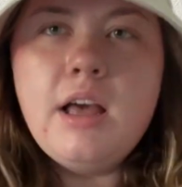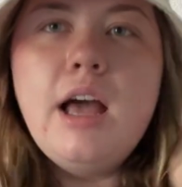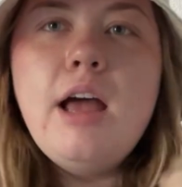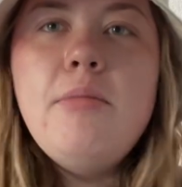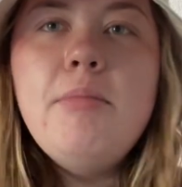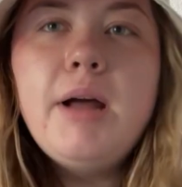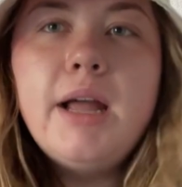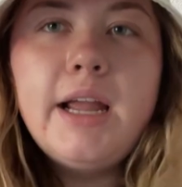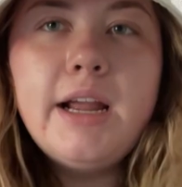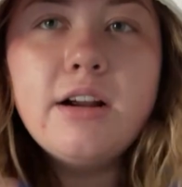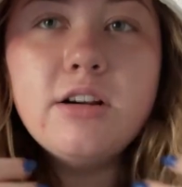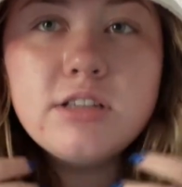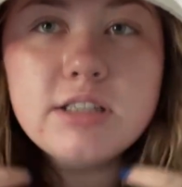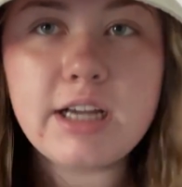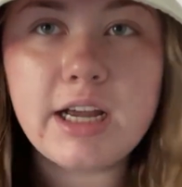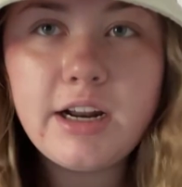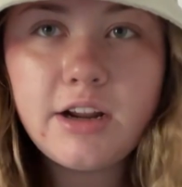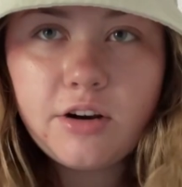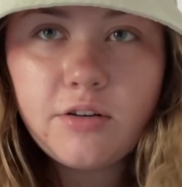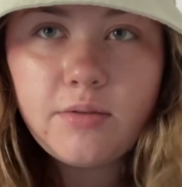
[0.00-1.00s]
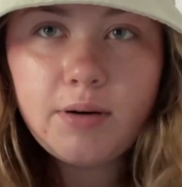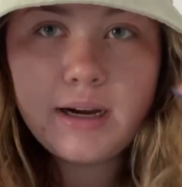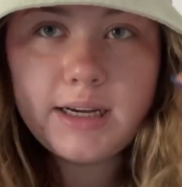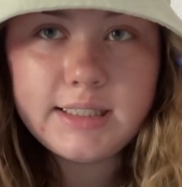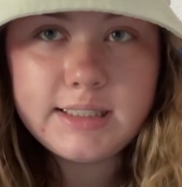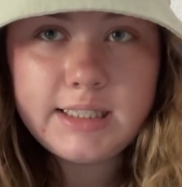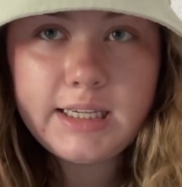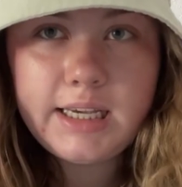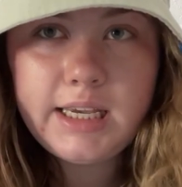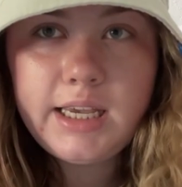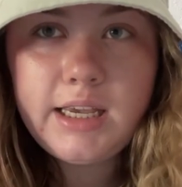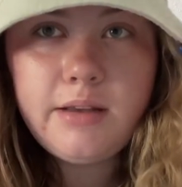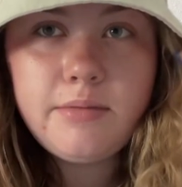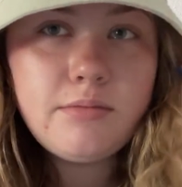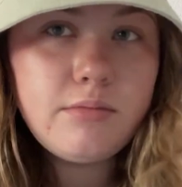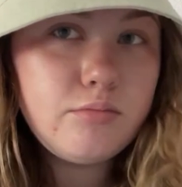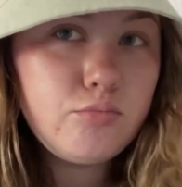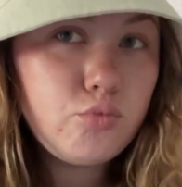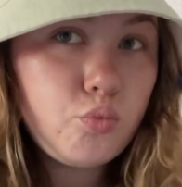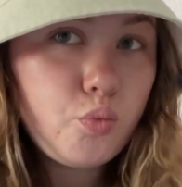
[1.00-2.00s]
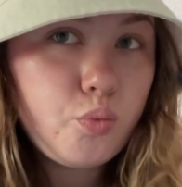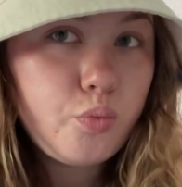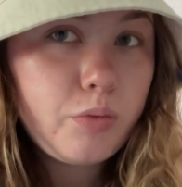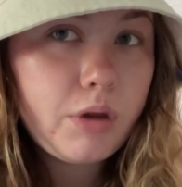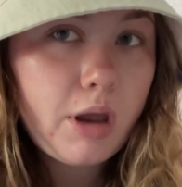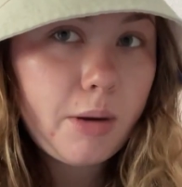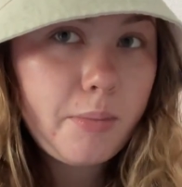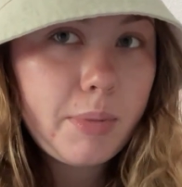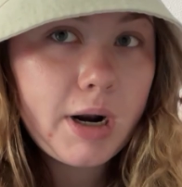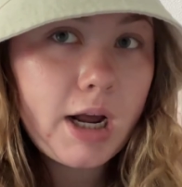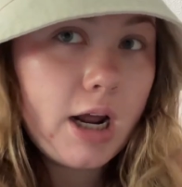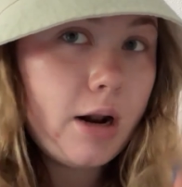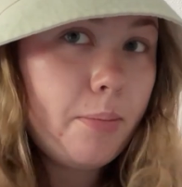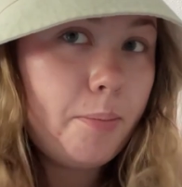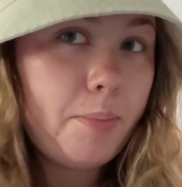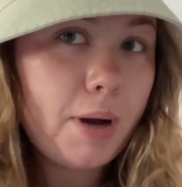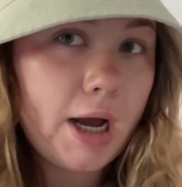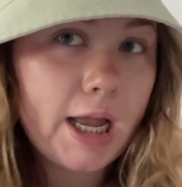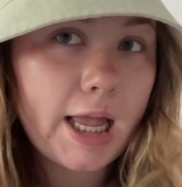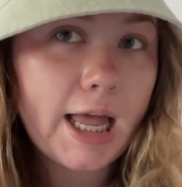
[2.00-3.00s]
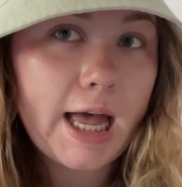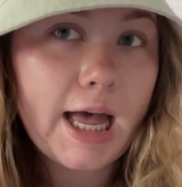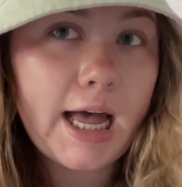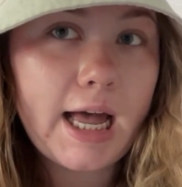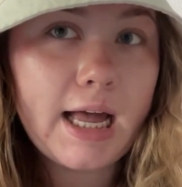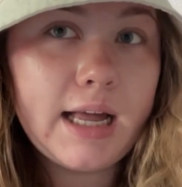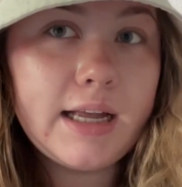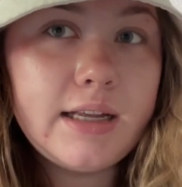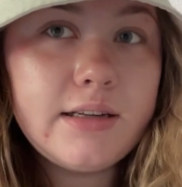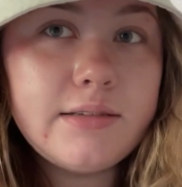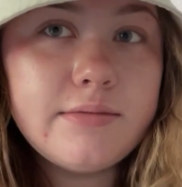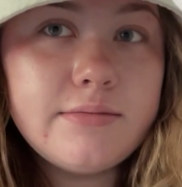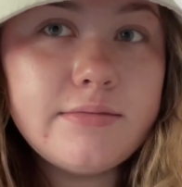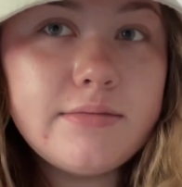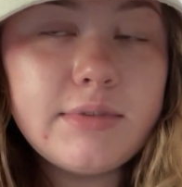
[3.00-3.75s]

and my hair is kind of crazy but i got a bucket hat